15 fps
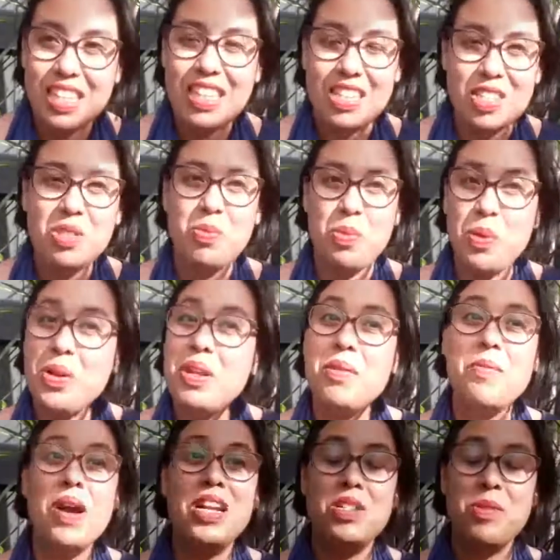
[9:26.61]
This is pretty
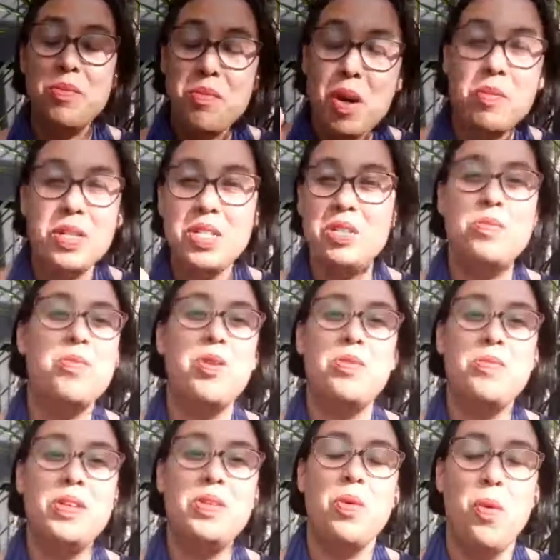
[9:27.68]
much moment to
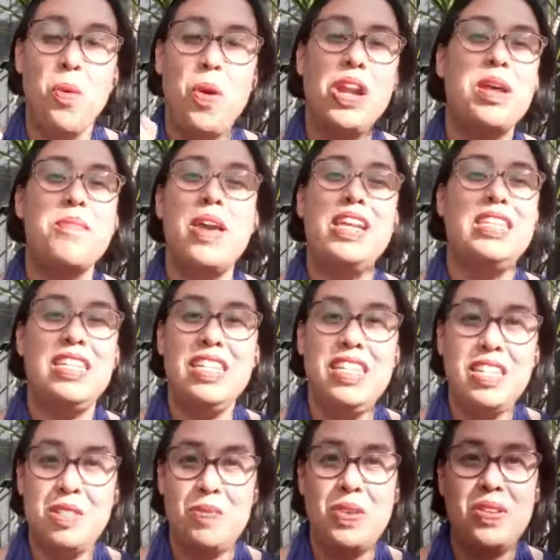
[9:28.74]
moment what I'm actually
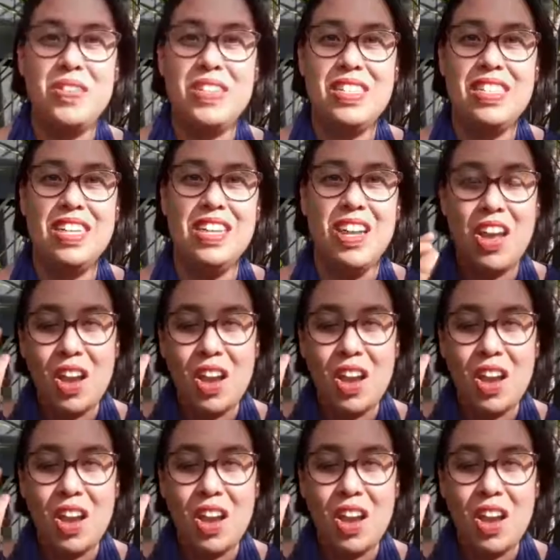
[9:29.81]
experiencing